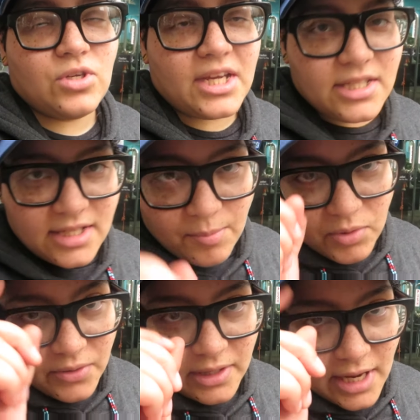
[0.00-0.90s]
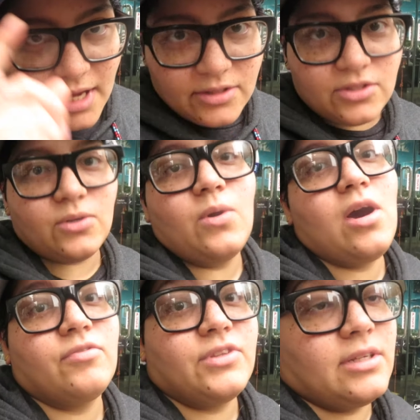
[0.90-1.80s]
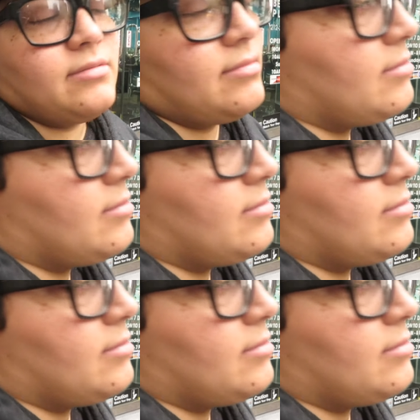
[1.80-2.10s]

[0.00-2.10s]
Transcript: So I can stop wearing hats so often.